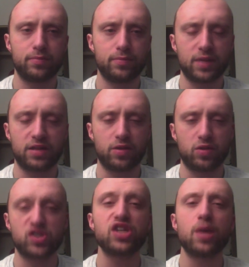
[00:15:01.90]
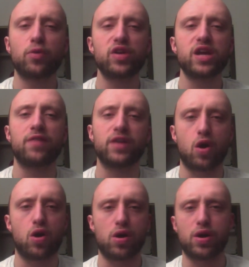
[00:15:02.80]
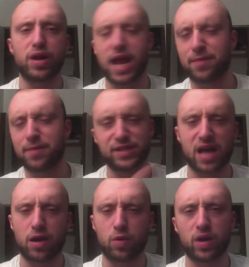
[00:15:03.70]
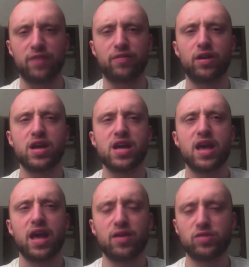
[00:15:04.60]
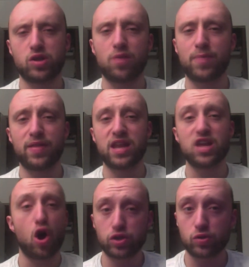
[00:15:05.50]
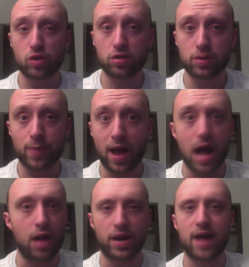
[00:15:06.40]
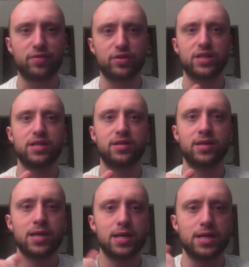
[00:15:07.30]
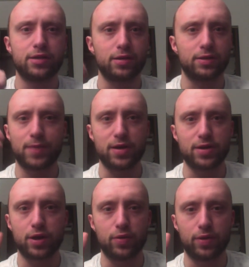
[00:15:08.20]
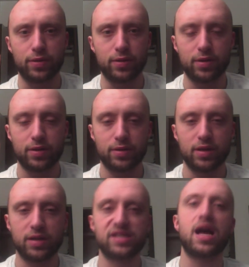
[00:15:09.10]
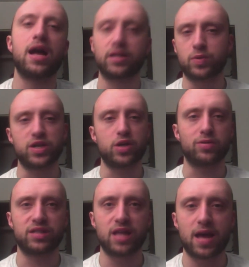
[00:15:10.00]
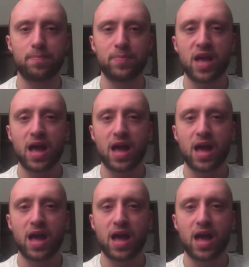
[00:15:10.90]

little summary of it on Amazon or whatever, it was talking about that he also talked about Allen Iverson. He talks about, you know, the Sonics when he coached them.